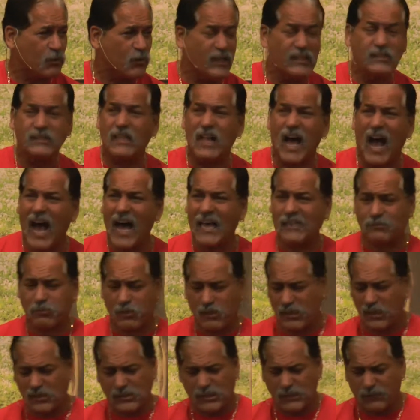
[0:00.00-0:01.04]
He's in the hospital
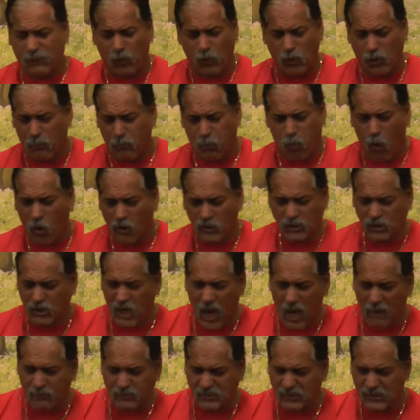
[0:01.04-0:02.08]
because he's full of pork
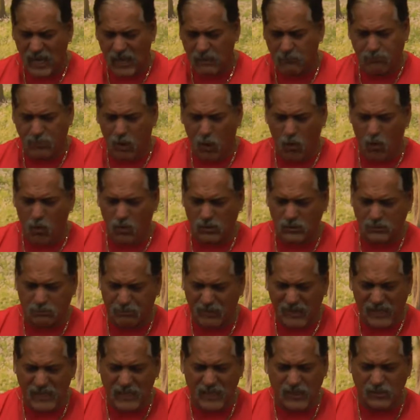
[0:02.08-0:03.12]
chops, neck bones,
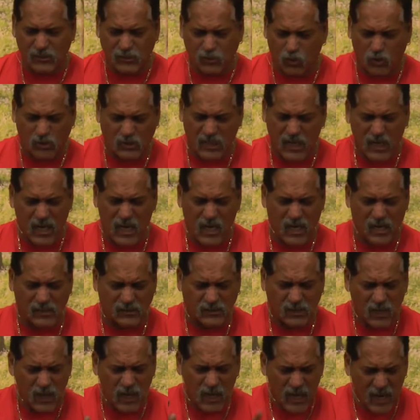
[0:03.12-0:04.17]
beans,
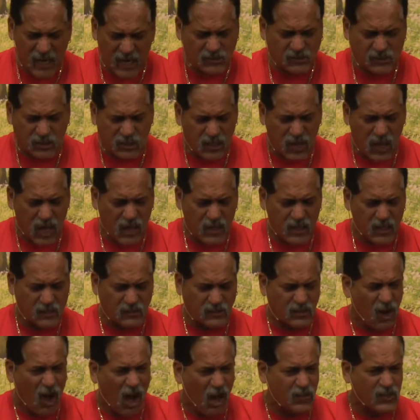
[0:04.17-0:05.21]
tortillas, enchiladas,
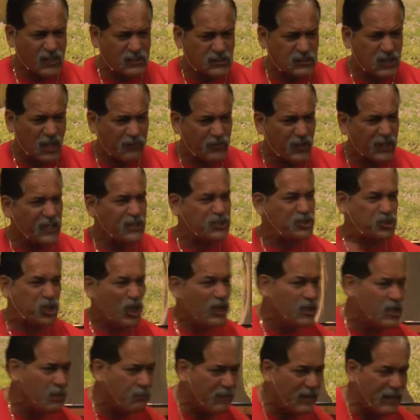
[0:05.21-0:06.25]
and all this stuff that he
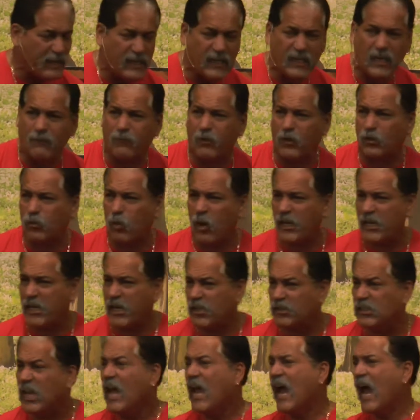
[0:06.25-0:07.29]
shouldn't have been eating for 20
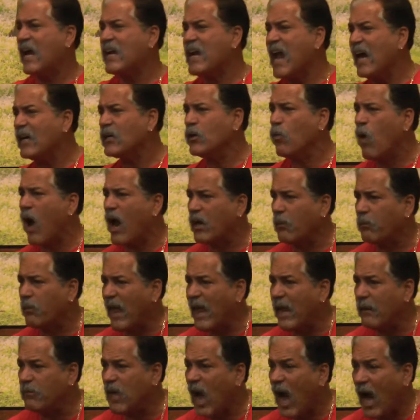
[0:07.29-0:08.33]
years. And now you want to
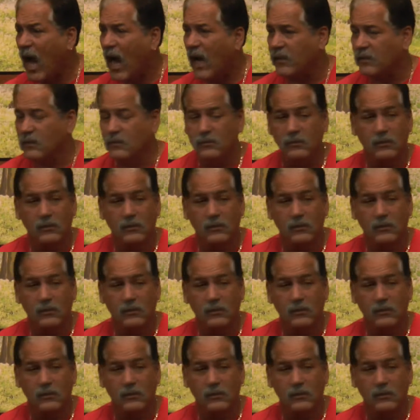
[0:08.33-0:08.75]
blame God.